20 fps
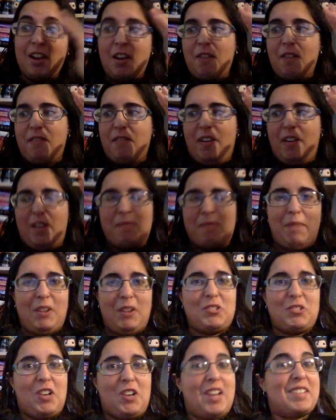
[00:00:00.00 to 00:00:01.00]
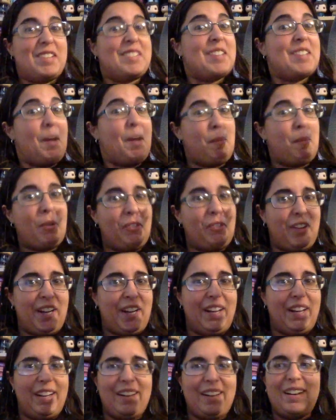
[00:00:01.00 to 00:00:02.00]
Very much a summer
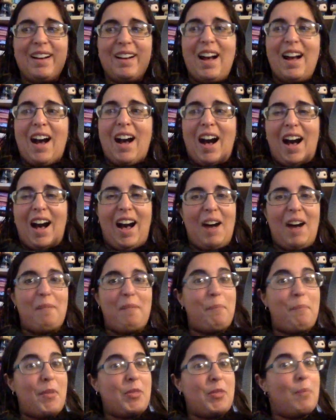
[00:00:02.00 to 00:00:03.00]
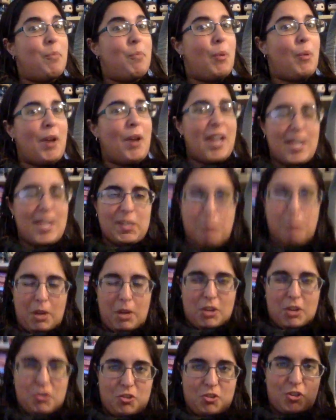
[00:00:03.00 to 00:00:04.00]
read. But the boy has been
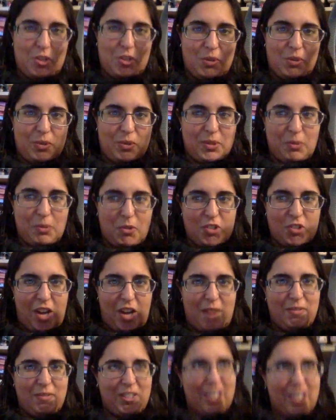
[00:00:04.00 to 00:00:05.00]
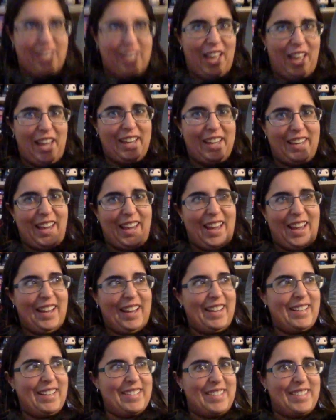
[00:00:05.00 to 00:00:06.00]
introduced, which I really like, and
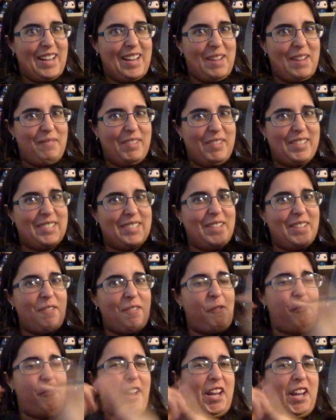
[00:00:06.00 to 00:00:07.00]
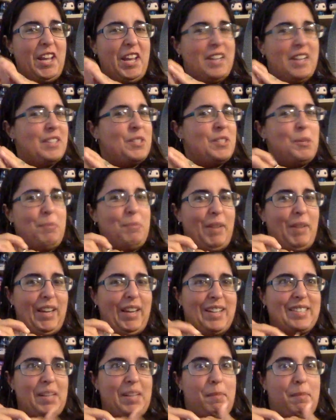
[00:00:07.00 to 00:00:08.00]
his name is funny to me
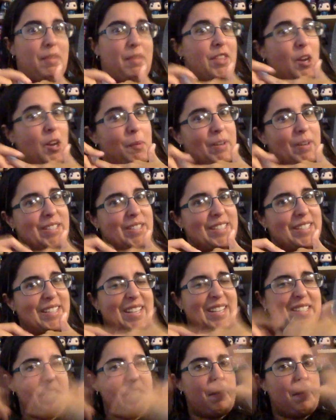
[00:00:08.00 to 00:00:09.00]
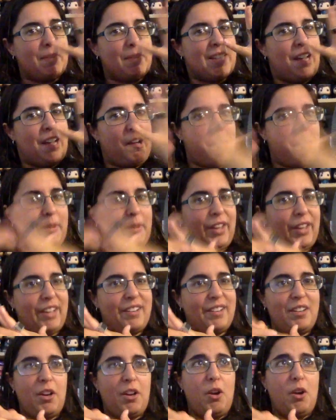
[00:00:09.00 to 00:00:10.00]
because I'm a theater person. His name is Hamlet,
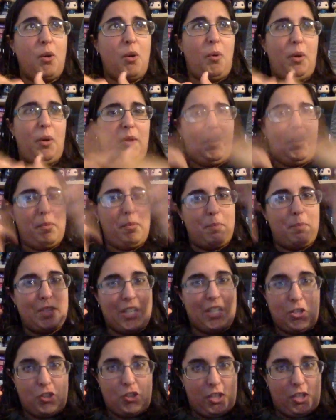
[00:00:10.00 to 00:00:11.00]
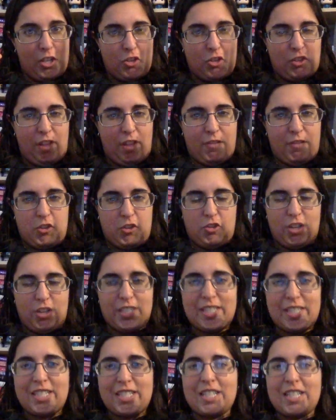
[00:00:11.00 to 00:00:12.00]
or the potential love
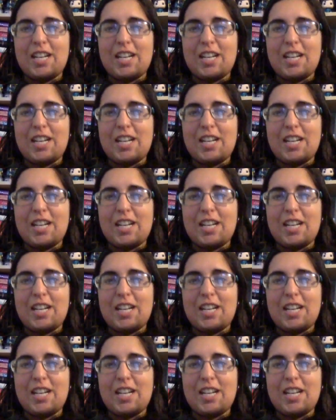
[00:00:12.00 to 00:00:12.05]
interest.